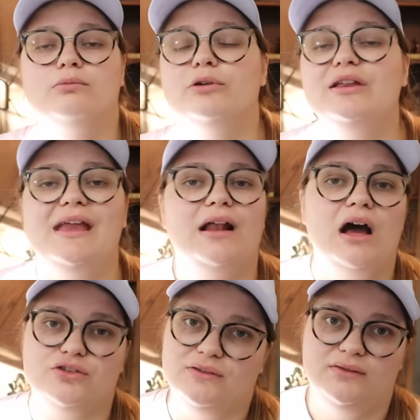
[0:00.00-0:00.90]
We're looking at
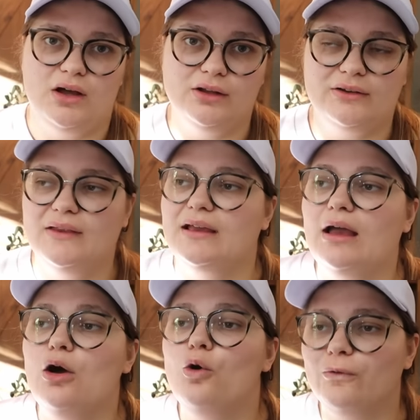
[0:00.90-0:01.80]
hundreds of dollars, like
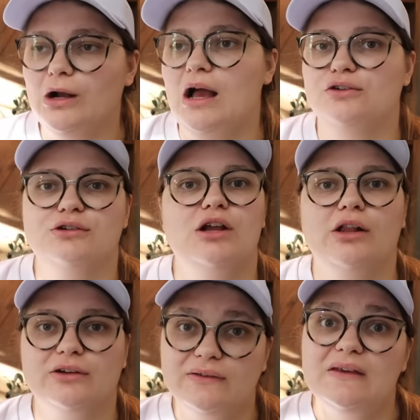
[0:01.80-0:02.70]
over a hundred
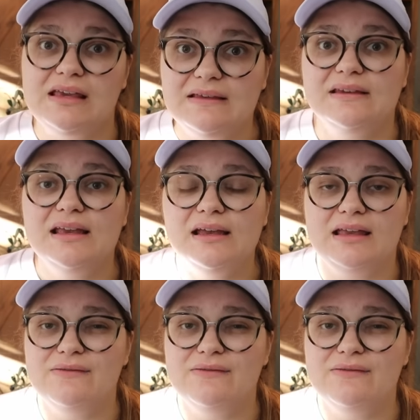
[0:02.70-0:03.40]
dollars easy.